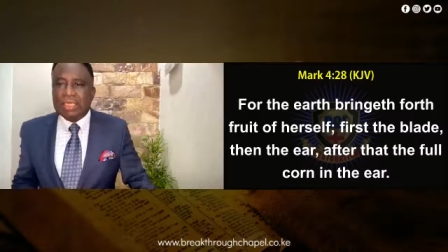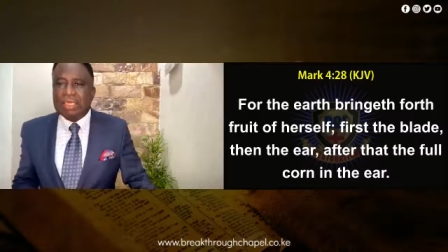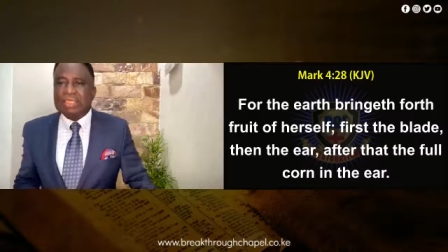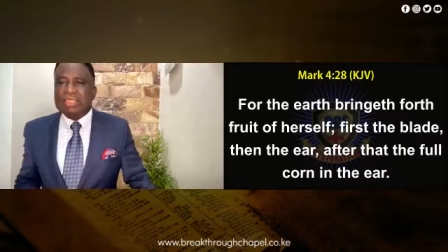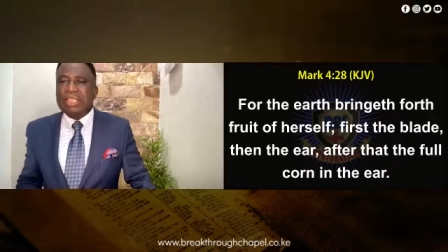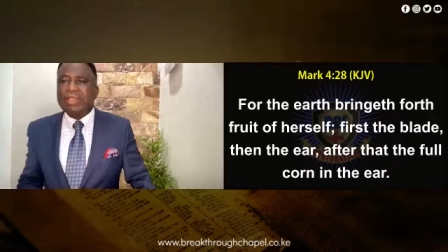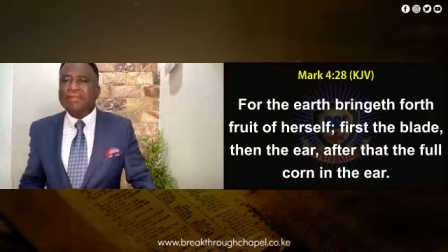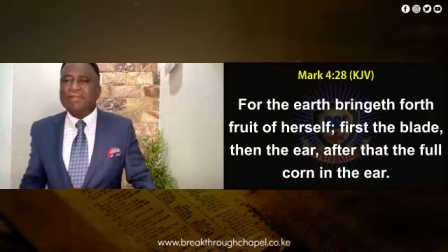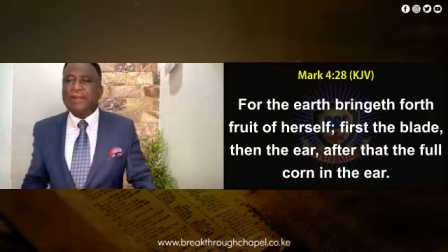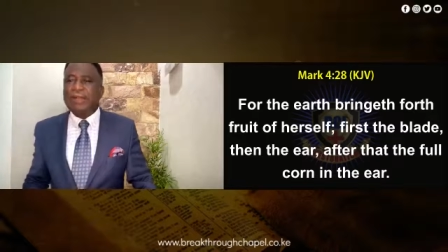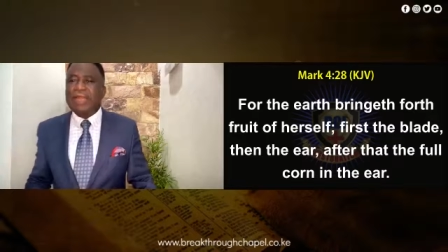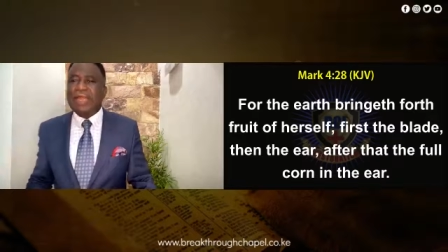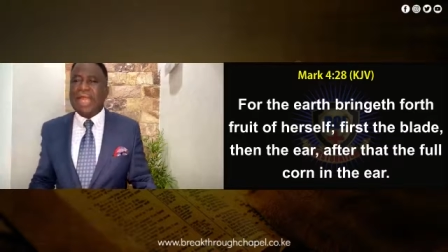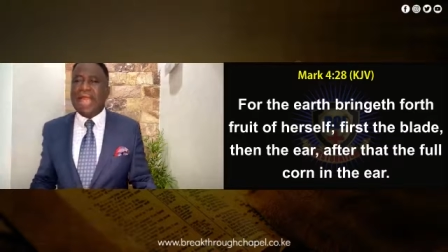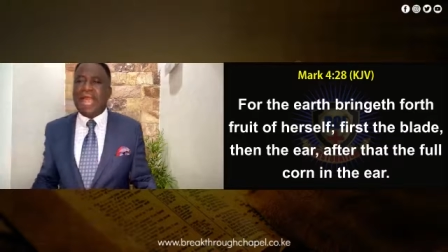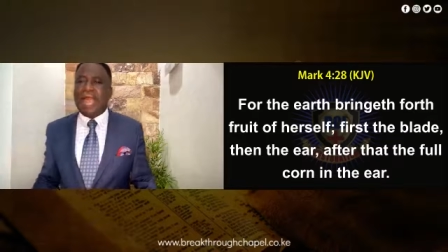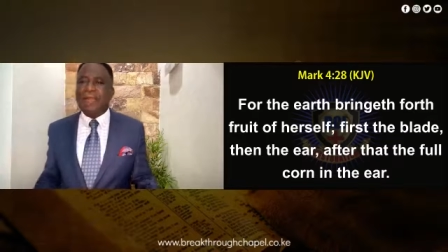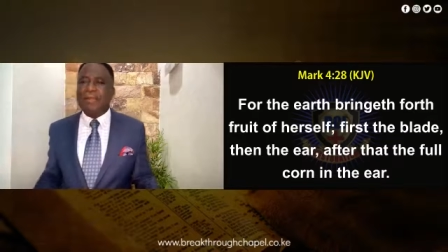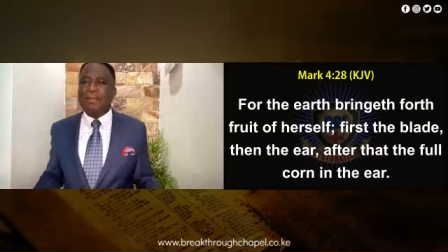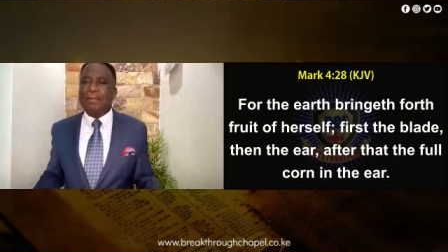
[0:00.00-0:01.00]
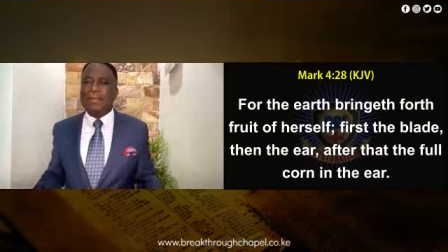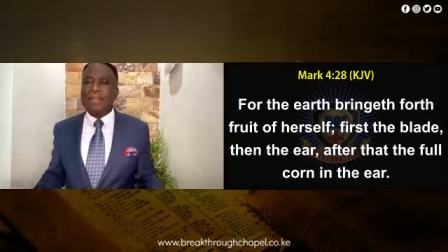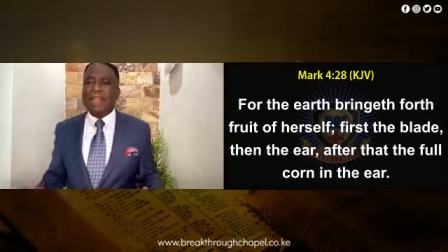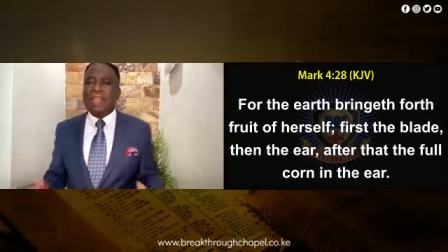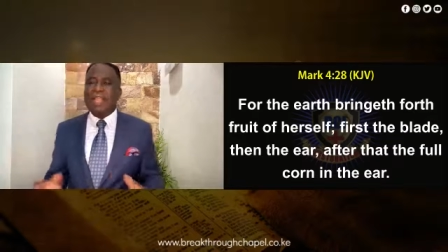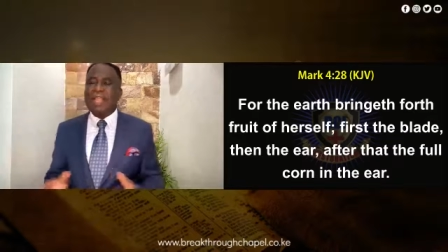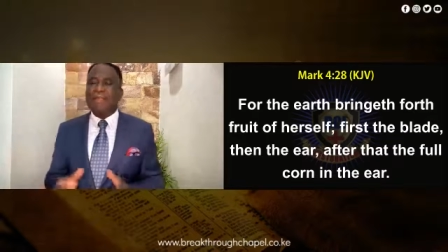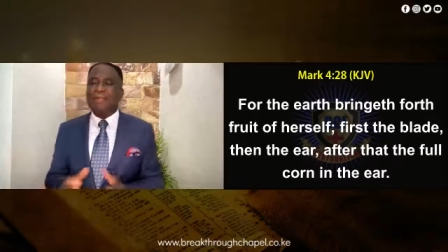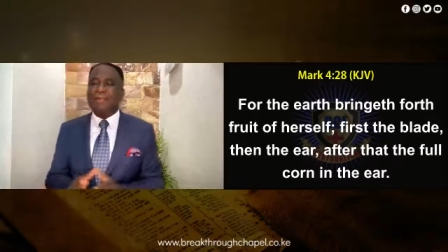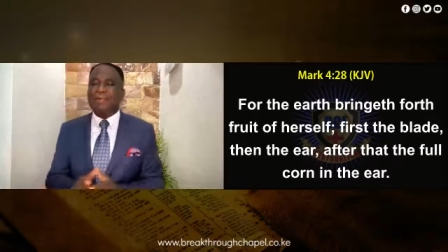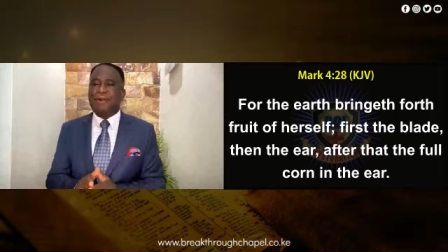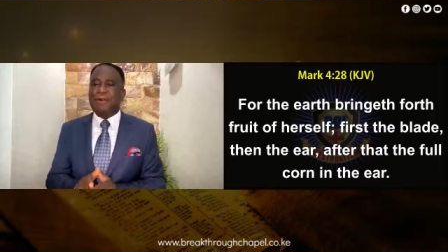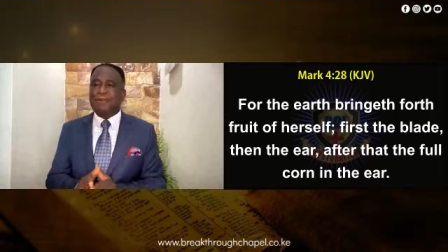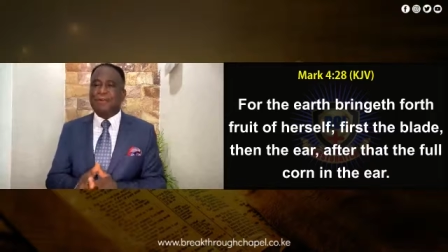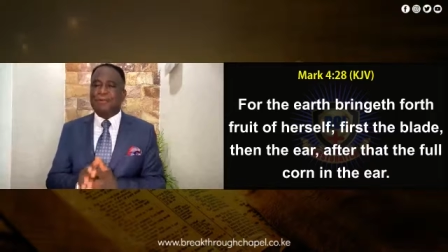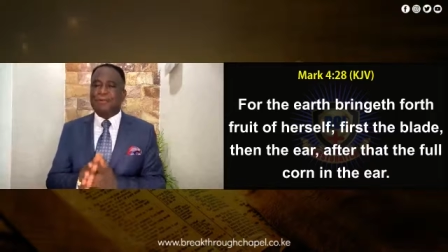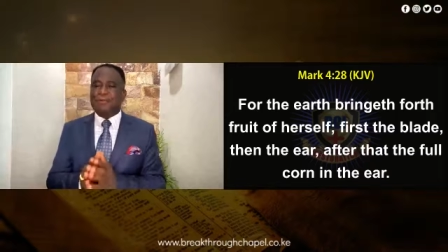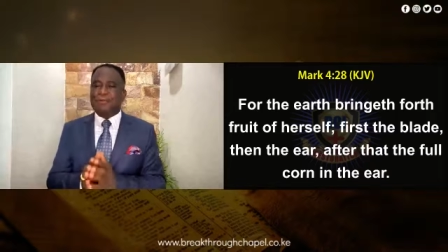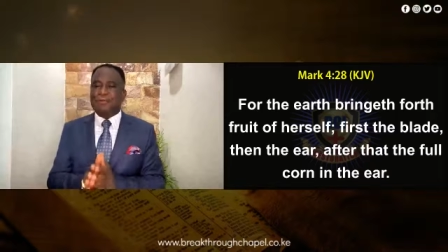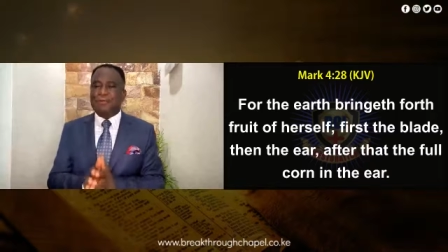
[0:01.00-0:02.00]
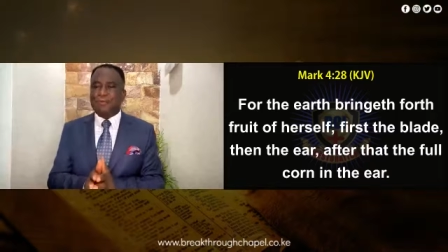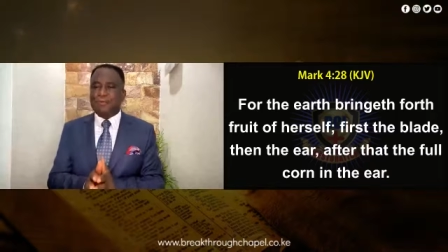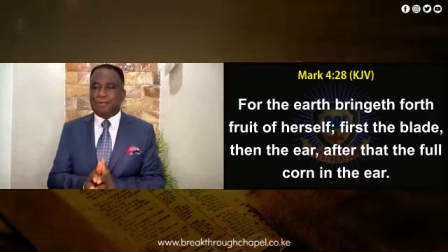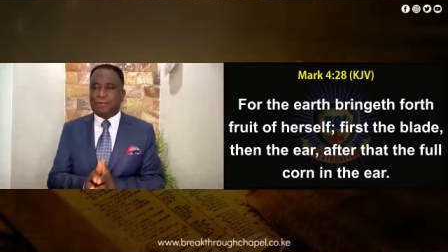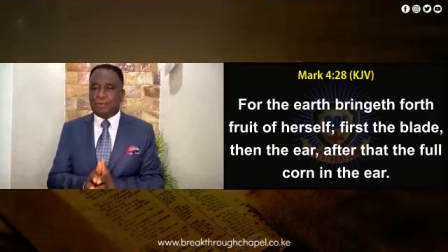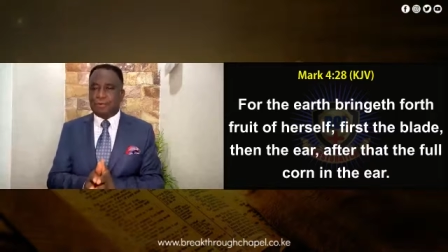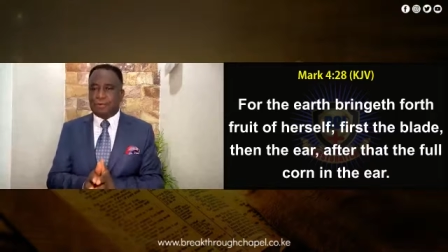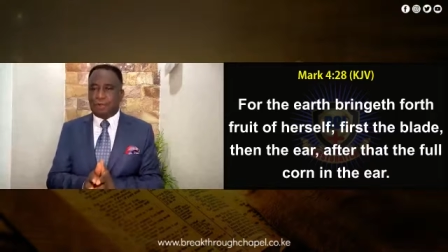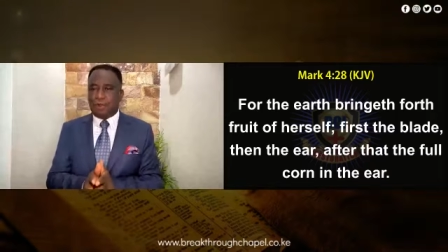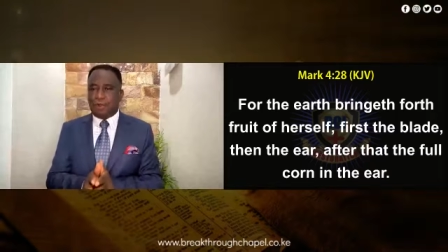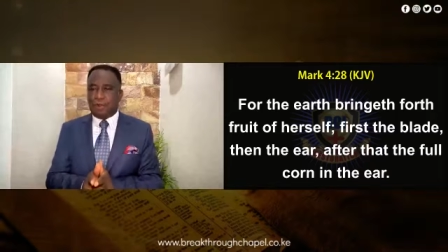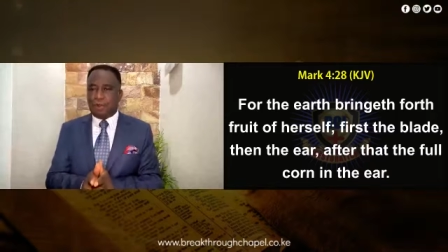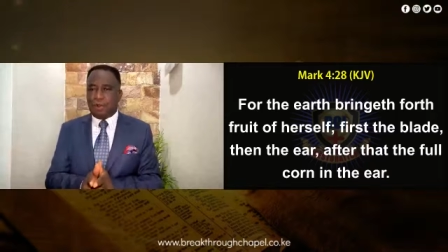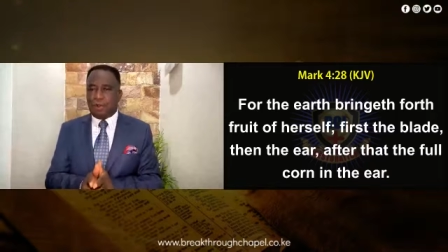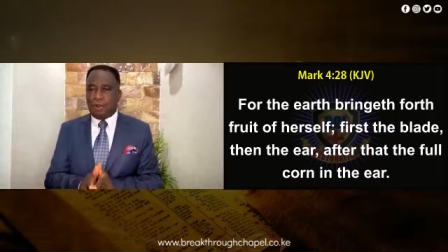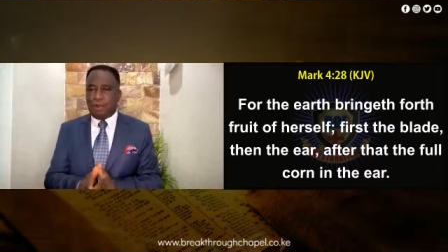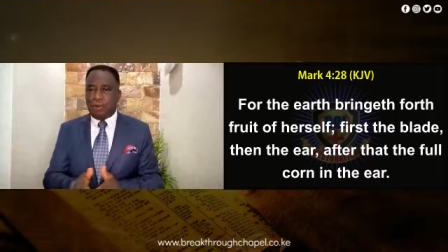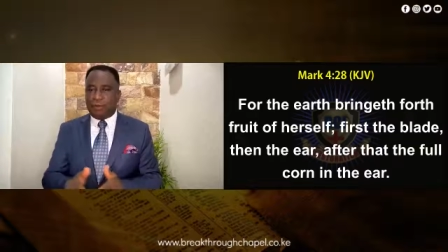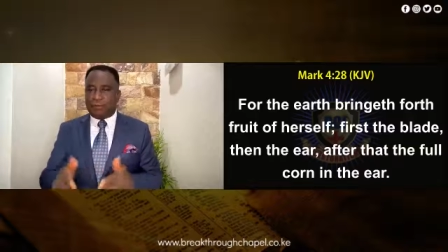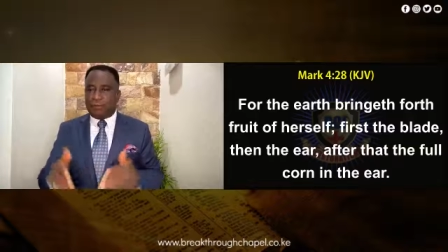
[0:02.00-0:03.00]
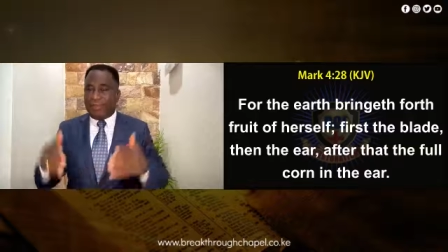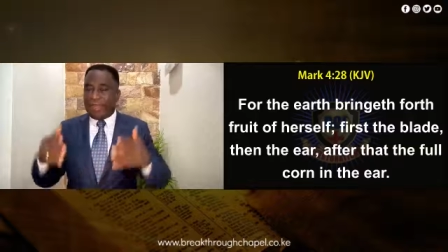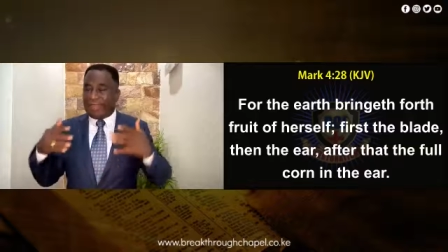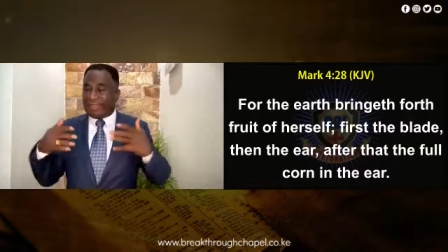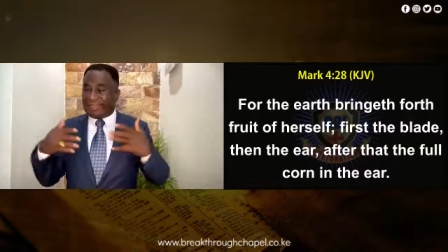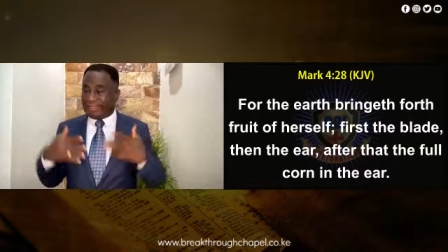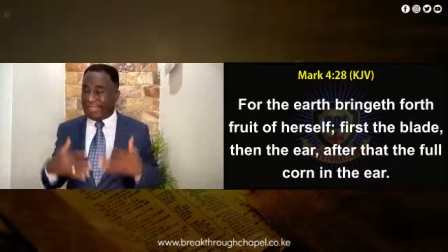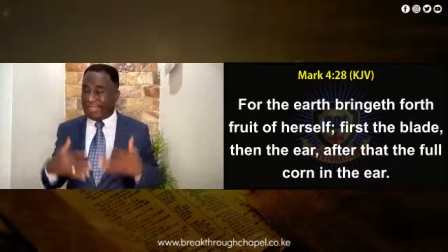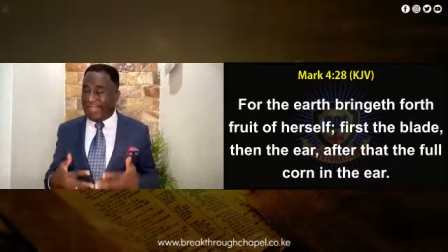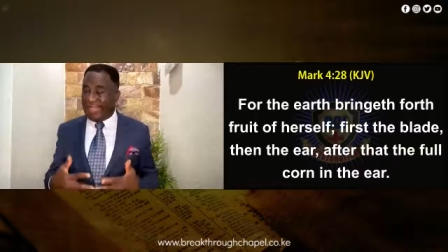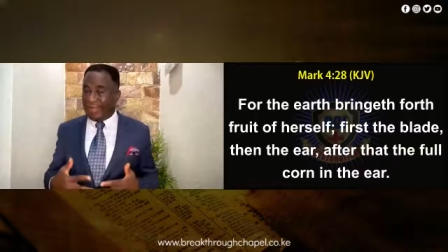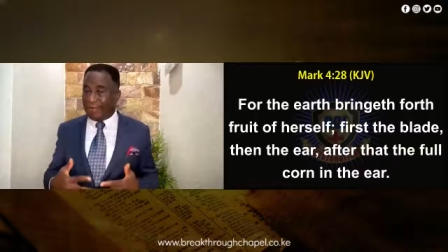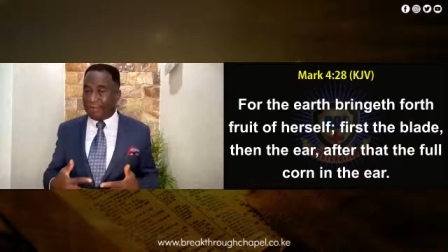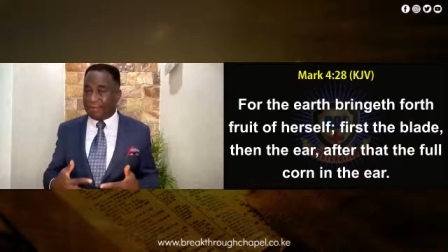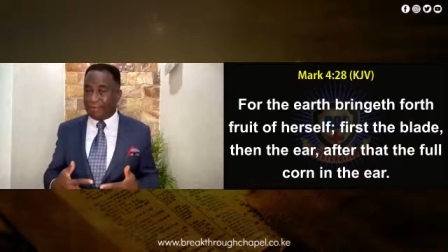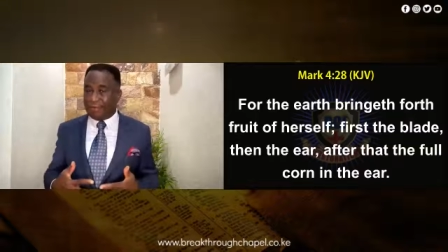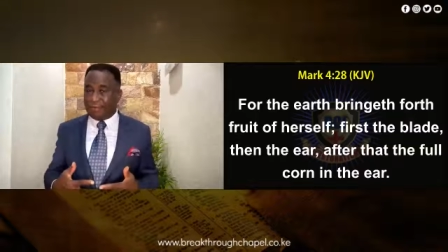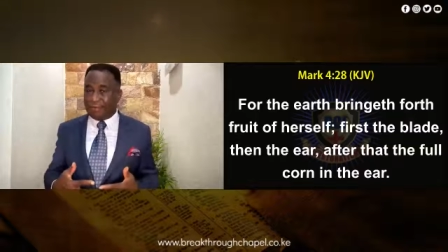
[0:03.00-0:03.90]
He said, For the earth bringeth forth fruit of herself.